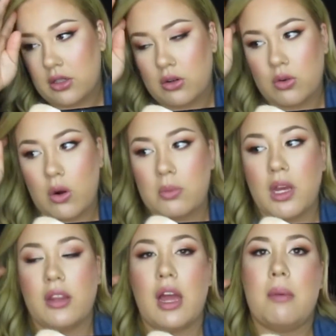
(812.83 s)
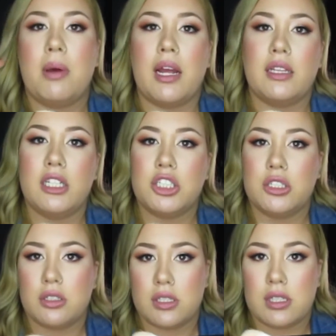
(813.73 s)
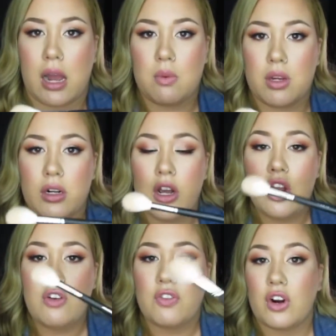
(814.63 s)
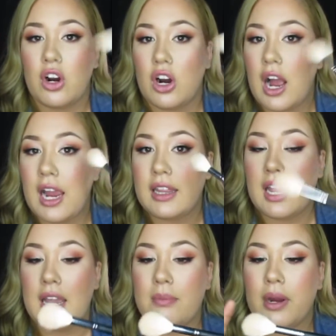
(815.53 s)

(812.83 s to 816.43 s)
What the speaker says: Don't quote me on that, but I think she uses that one for her highlight.